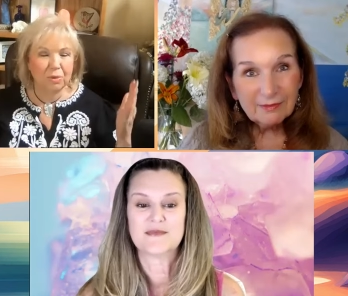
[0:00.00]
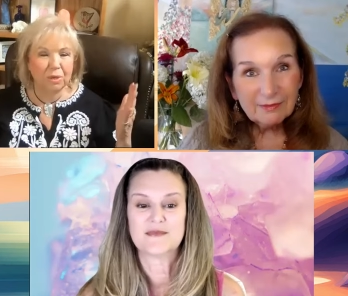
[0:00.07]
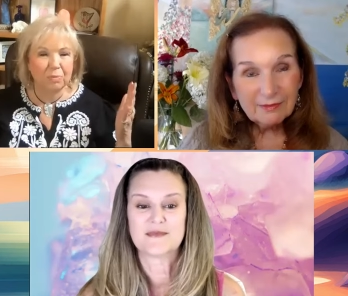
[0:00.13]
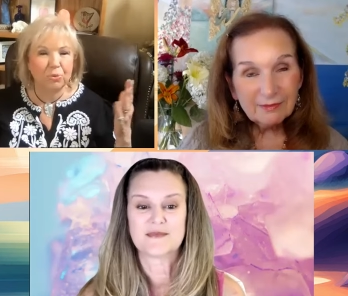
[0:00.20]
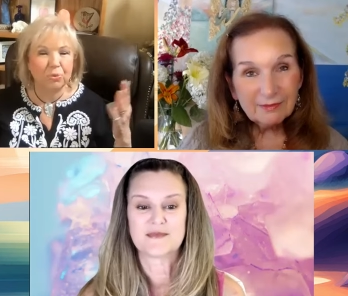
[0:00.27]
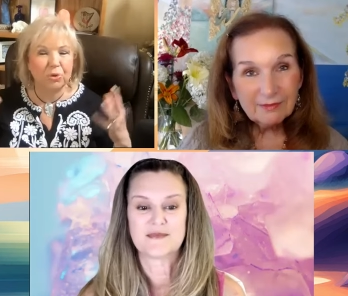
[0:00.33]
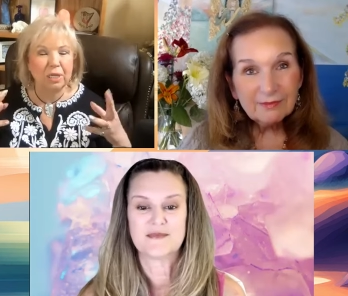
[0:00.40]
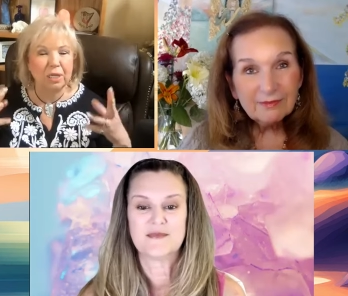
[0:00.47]
Speaker 1: what
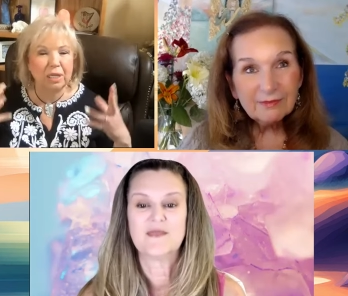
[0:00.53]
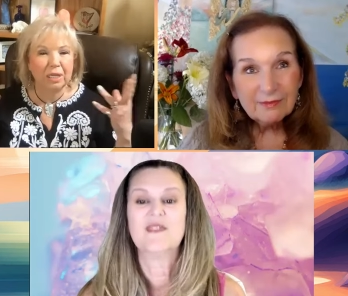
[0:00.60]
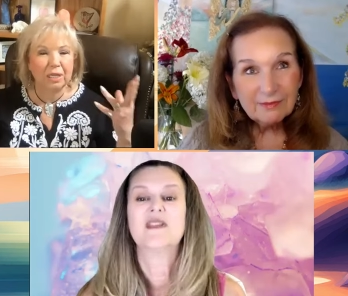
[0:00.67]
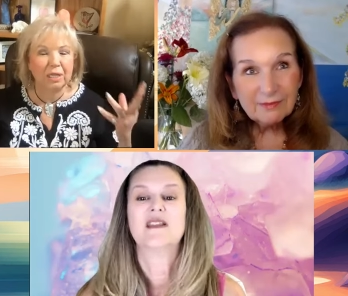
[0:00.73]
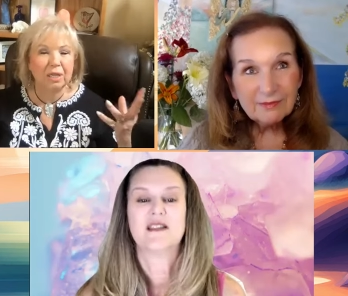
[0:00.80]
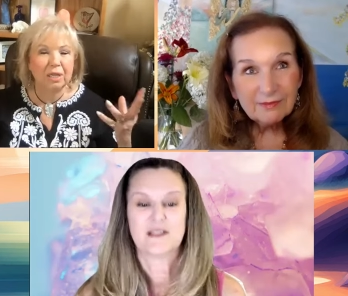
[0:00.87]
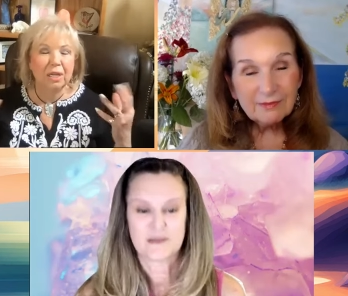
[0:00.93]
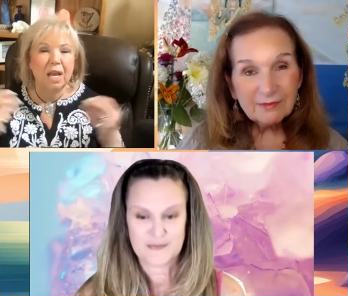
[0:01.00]
point, and
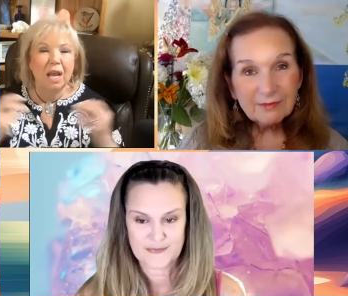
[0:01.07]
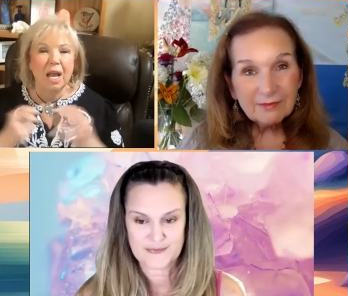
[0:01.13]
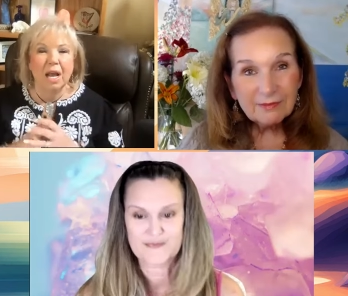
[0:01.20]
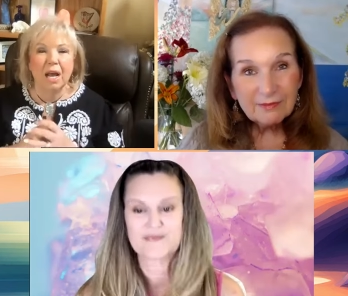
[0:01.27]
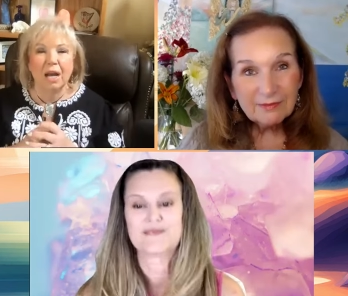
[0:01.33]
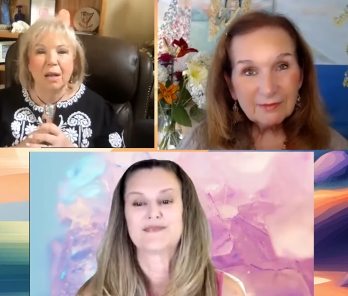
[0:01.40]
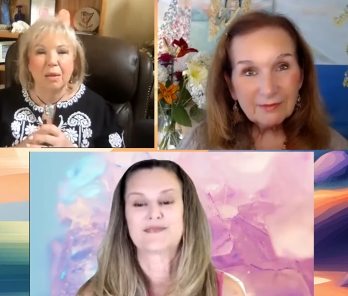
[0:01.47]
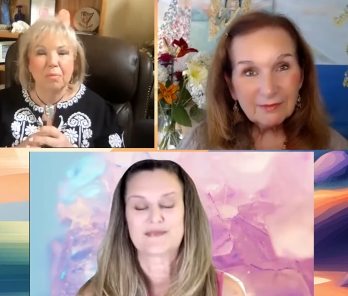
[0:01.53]

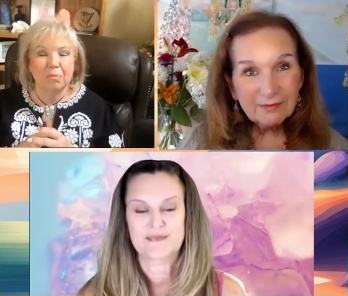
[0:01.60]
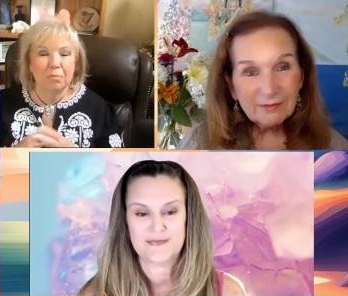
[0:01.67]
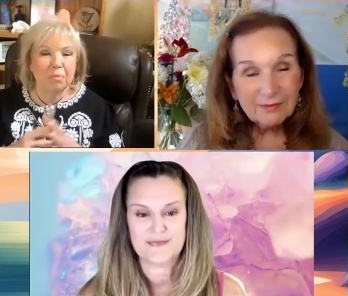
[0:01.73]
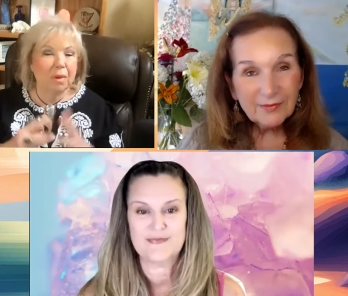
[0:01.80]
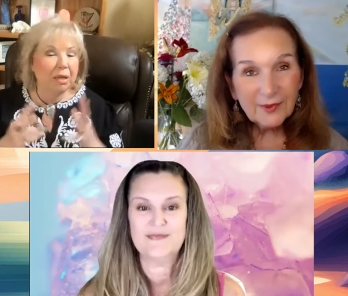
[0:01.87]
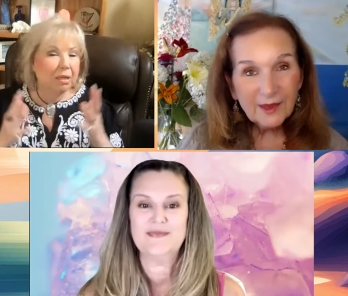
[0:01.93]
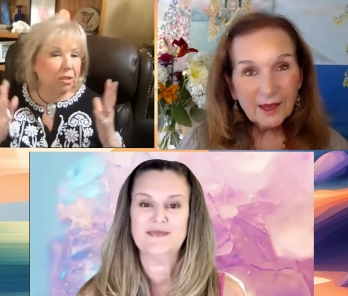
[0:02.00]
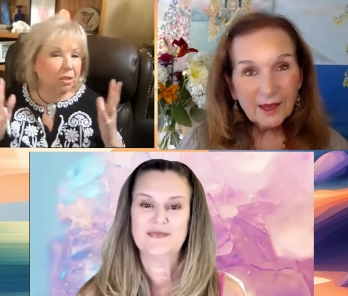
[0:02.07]
um,
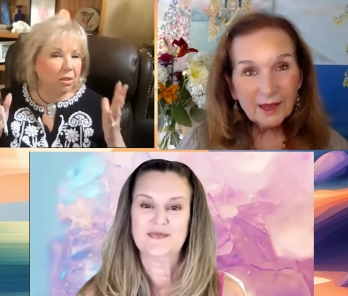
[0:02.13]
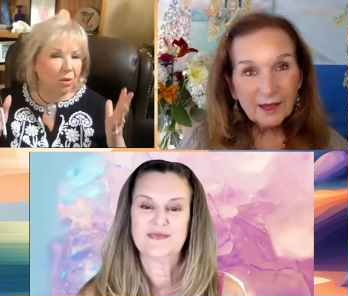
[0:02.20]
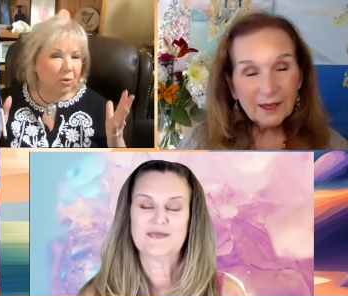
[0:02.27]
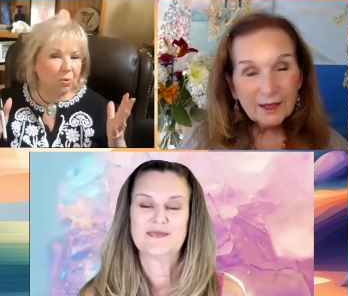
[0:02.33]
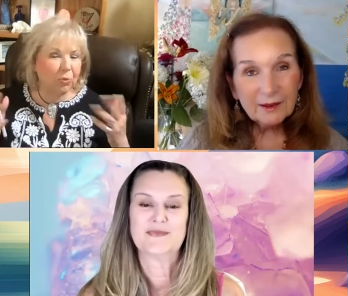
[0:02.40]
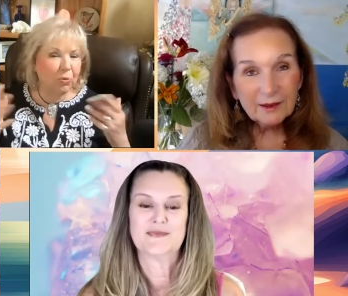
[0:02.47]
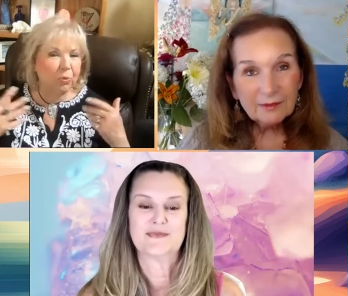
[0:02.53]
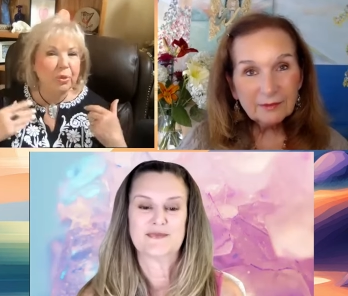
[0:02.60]
you know
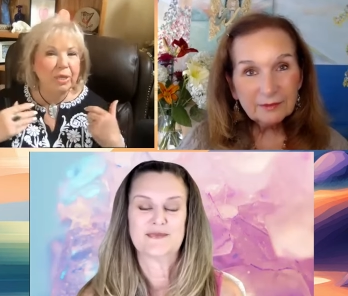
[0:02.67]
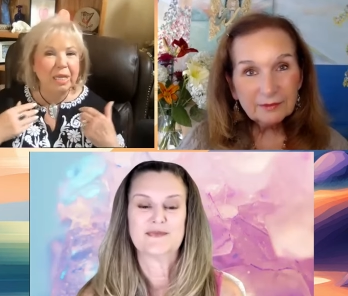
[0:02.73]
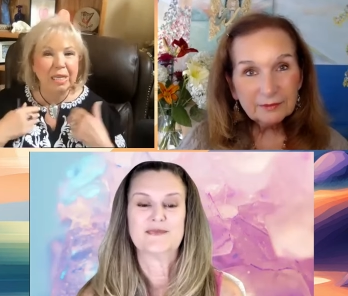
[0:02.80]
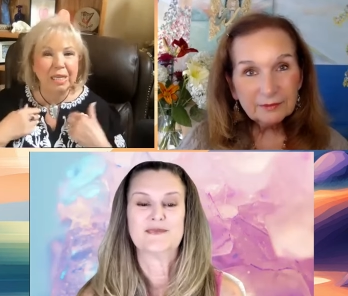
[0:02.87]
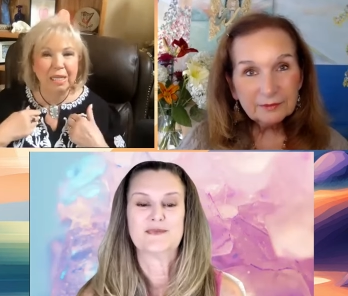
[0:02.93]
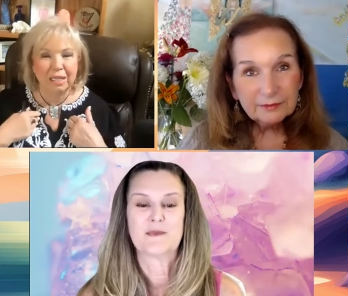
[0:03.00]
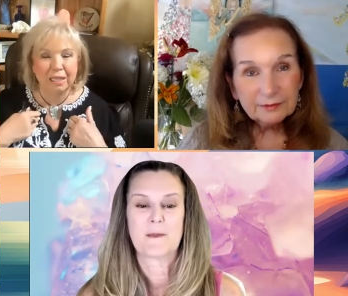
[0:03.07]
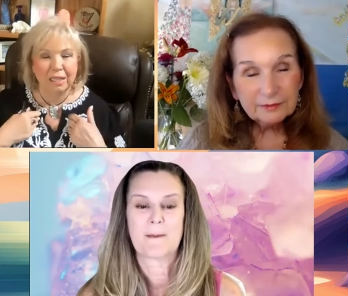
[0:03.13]

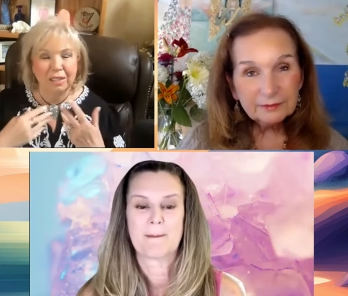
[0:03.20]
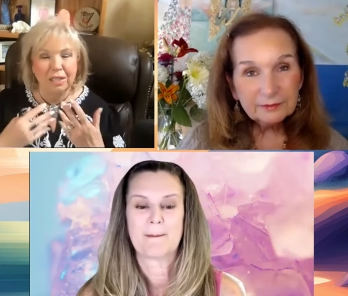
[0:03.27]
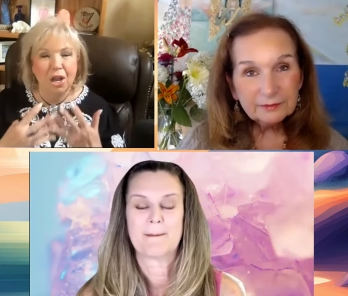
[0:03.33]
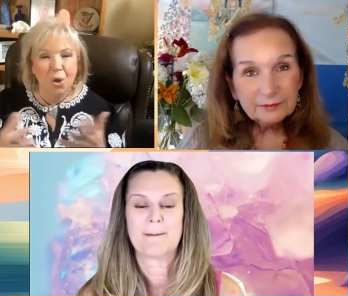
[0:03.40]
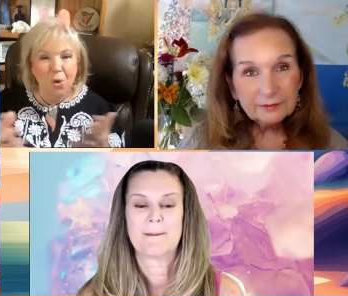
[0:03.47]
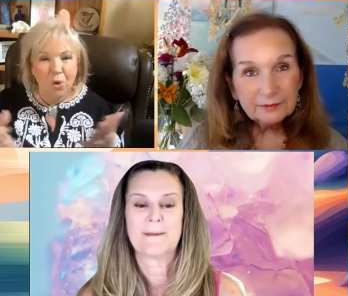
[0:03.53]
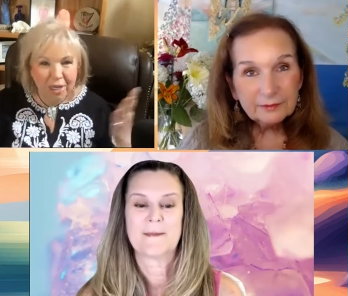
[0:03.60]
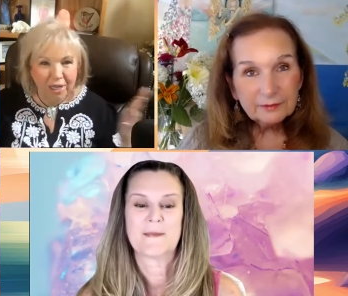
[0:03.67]
we
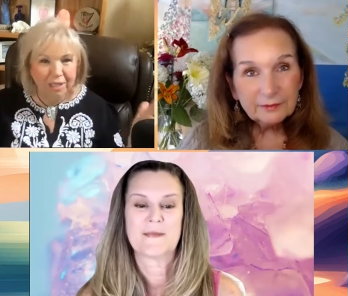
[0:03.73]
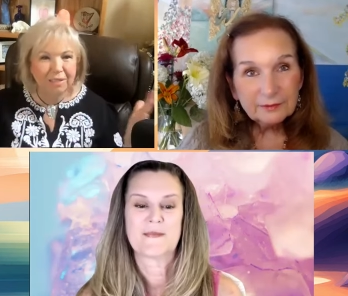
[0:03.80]
know it